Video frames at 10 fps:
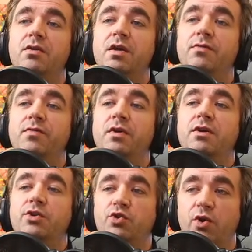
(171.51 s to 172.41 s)
They've
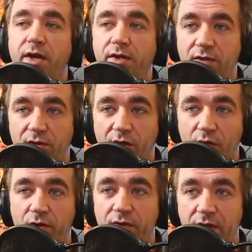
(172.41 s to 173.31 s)
tried to
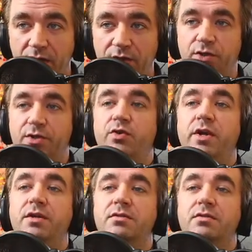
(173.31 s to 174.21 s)
lower the interest
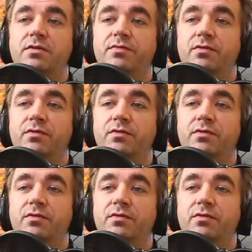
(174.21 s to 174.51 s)
rates.